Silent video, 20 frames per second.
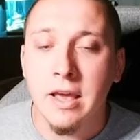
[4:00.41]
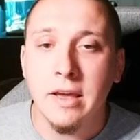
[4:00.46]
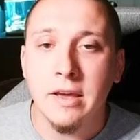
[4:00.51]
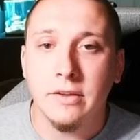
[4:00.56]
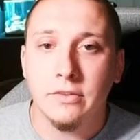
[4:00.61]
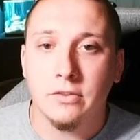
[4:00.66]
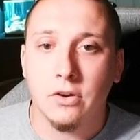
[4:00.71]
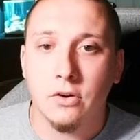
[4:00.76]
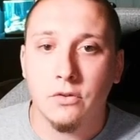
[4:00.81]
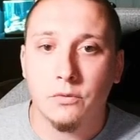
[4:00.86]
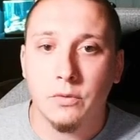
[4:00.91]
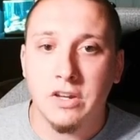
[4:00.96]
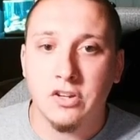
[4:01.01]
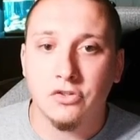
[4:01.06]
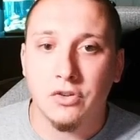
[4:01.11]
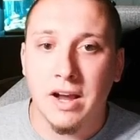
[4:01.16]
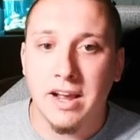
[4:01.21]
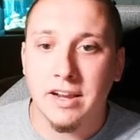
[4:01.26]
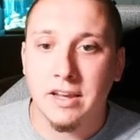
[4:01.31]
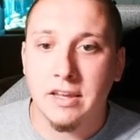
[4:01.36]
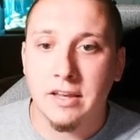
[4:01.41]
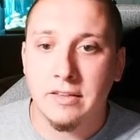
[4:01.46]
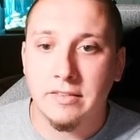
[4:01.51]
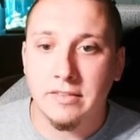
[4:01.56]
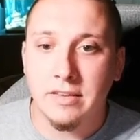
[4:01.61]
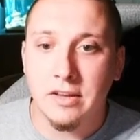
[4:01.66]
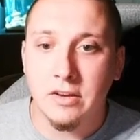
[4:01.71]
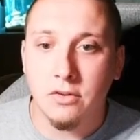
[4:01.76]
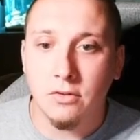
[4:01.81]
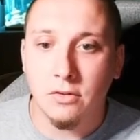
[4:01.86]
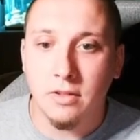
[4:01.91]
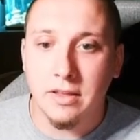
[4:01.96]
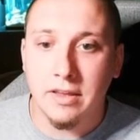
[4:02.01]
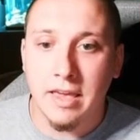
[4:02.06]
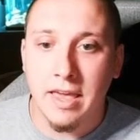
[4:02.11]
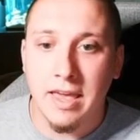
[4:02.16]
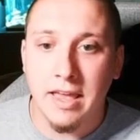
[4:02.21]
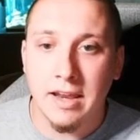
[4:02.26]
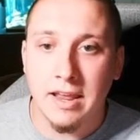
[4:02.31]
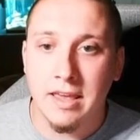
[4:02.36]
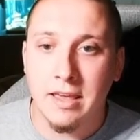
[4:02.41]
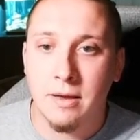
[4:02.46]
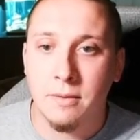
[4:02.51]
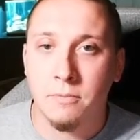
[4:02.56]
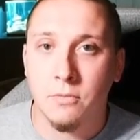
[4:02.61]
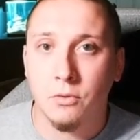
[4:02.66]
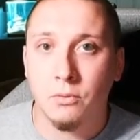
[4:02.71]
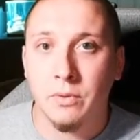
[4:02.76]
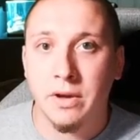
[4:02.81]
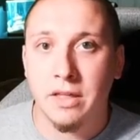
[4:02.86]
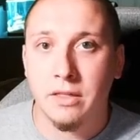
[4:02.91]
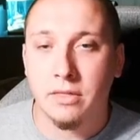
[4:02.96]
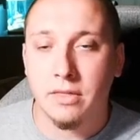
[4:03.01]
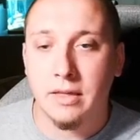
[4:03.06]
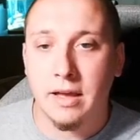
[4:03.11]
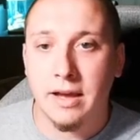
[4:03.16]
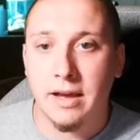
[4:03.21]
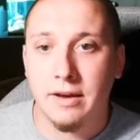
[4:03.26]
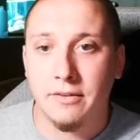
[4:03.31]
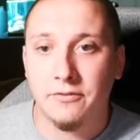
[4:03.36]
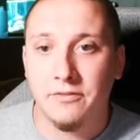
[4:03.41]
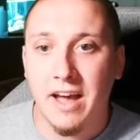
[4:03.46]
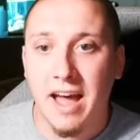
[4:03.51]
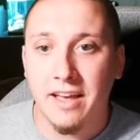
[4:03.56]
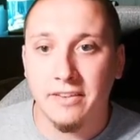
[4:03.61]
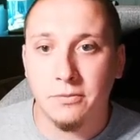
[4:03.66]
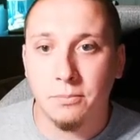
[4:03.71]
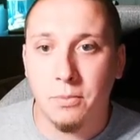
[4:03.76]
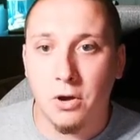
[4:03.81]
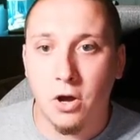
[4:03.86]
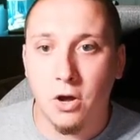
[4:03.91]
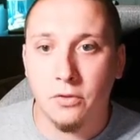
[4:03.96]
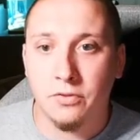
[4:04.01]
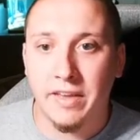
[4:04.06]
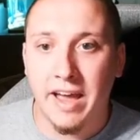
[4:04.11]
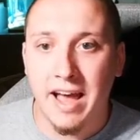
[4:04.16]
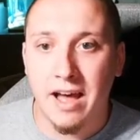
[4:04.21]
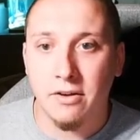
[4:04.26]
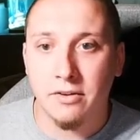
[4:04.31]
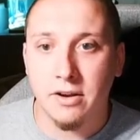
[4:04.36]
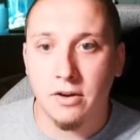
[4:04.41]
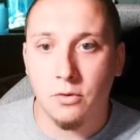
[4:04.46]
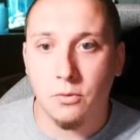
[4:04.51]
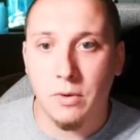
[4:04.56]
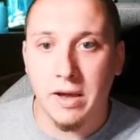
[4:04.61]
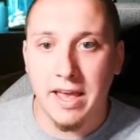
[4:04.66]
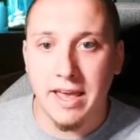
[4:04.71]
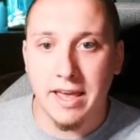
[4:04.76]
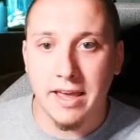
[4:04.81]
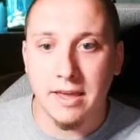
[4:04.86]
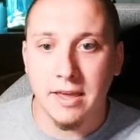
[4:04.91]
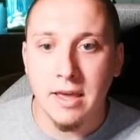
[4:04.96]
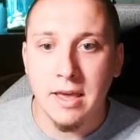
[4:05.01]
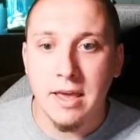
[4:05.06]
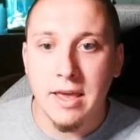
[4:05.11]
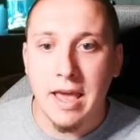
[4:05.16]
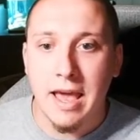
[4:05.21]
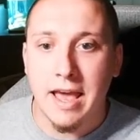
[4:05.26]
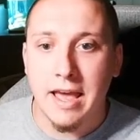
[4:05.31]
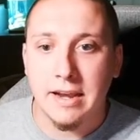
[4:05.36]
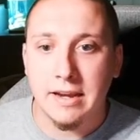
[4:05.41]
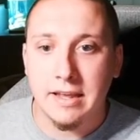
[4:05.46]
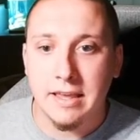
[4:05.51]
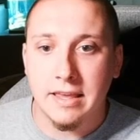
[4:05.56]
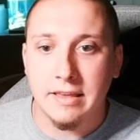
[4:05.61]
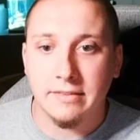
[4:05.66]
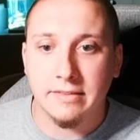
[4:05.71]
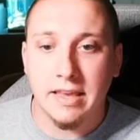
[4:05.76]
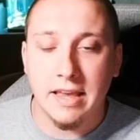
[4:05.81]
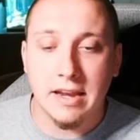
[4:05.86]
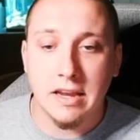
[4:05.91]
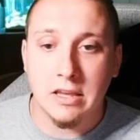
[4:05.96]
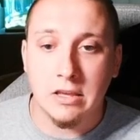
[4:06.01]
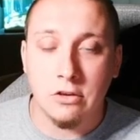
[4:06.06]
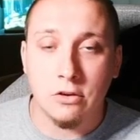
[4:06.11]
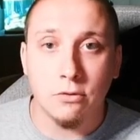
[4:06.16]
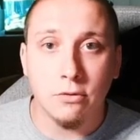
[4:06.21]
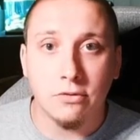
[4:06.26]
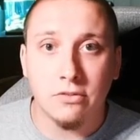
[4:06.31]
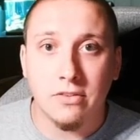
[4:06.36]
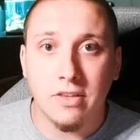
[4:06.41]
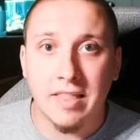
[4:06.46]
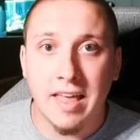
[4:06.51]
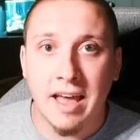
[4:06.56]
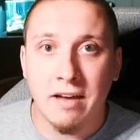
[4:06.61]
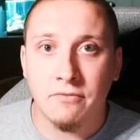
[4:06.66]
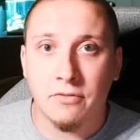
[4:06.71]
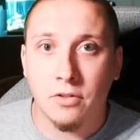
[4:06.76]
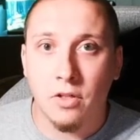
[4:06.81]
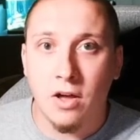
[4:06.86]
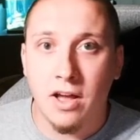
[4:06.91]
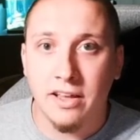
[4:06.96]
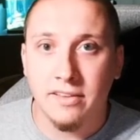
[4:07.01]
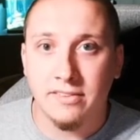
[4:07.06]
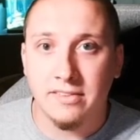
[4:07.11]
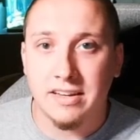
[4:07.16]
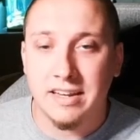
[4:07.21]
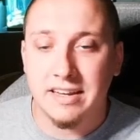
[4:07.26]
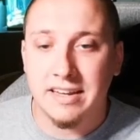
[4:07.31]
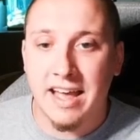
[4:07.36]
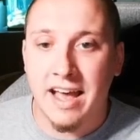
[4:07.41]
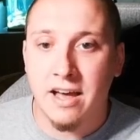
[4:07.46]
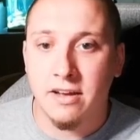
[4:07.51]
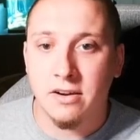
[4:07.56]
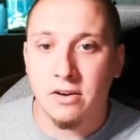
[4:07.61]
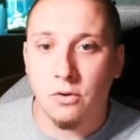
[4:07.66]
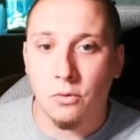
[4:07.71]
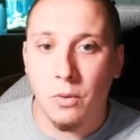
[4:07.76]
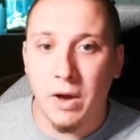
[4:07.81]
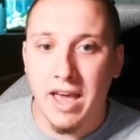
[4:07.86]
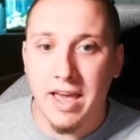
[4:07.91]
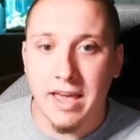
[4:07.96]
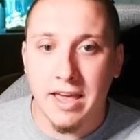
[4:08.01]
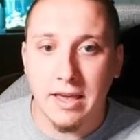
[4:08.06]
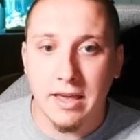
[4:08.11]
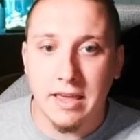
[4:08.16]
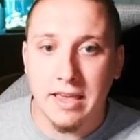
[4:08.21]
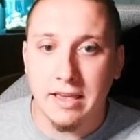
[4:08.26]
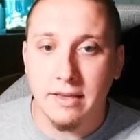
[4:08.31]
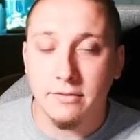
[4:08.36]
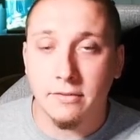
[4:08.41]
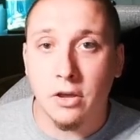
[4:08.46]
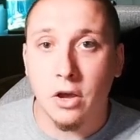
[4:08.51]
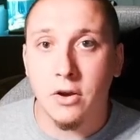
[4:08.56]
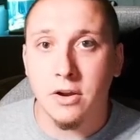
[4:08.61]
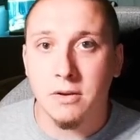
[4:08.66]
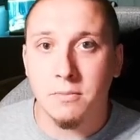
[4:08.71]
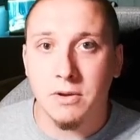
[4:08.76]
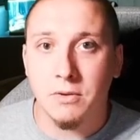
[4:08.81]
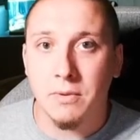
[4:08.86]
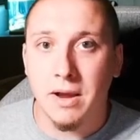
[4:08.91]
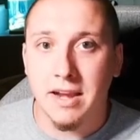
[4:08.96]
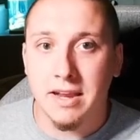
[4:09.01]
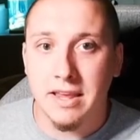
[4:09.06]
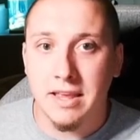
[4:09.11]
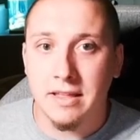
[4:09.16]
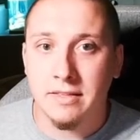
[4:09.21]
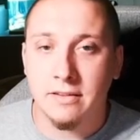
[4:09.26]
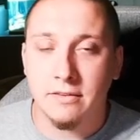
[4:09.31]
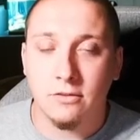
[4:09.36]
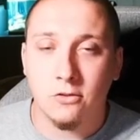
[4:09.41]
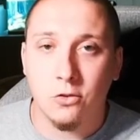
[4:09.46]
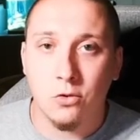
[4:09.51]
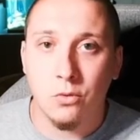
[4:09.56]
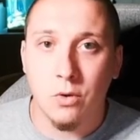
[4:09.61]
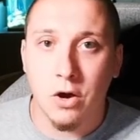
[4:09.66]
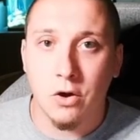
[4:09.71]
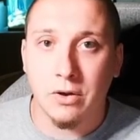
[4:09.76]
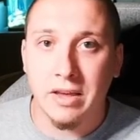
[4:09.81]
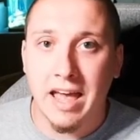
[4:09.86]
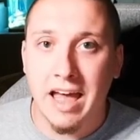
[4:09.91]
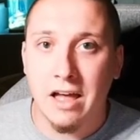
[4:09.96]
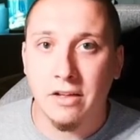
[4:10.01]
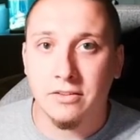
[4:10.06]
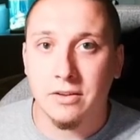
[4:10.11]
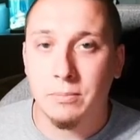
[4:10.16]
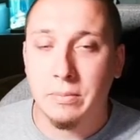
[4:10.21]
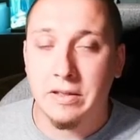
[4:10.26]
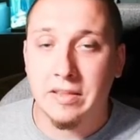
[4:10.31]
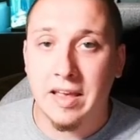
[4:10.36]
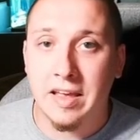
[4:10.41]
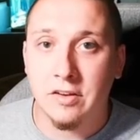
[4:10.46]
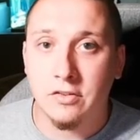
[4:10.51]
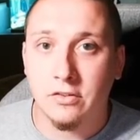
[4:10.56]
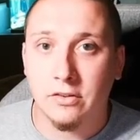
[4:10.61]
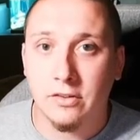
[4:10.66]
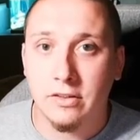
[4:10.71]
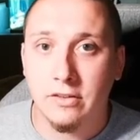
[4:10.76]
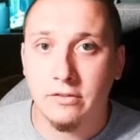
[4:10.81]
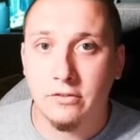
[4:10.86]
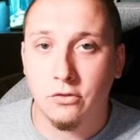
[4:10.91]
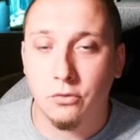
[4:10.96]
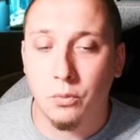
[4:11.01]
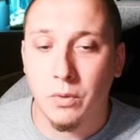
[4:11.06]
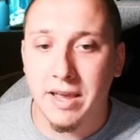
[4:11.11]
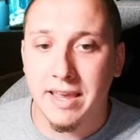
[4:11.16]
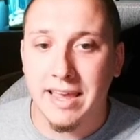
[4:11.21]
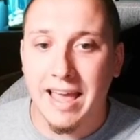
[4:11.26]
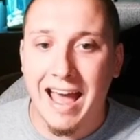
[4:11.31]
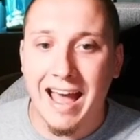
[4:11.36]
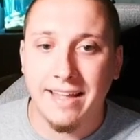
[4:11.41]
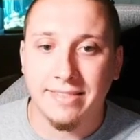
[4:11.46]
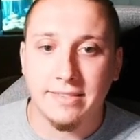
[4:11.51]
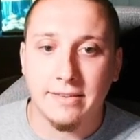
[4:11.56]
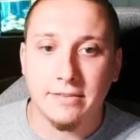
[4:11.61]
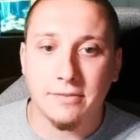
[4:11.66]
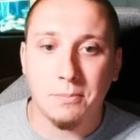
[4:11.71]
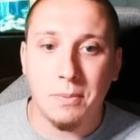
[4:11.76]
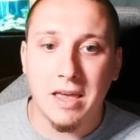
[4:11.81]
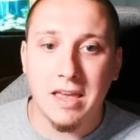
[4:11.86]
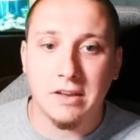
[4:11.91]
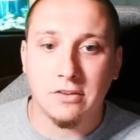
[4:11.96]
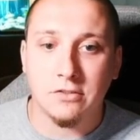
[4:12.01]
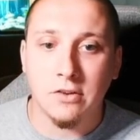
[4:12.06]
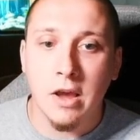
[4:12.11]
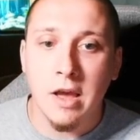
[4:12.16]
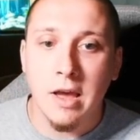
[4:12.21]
So if we try to continually hit him with a fastball down and away, and he's getting used to that velocity down and away, he's going to be ready in this 2-0 count to potentially swing at this pitch.